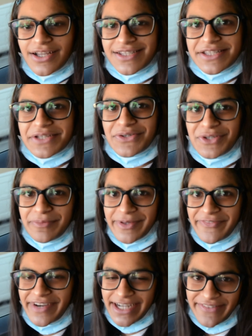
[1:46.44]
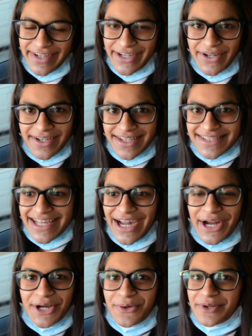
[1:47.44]
So to be very, very honest,
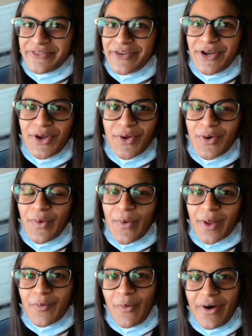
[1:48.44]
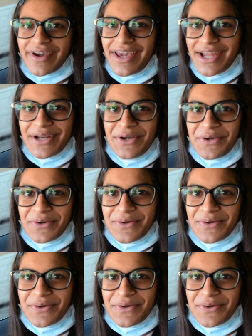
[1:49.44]
I don't even know what I'm walking into.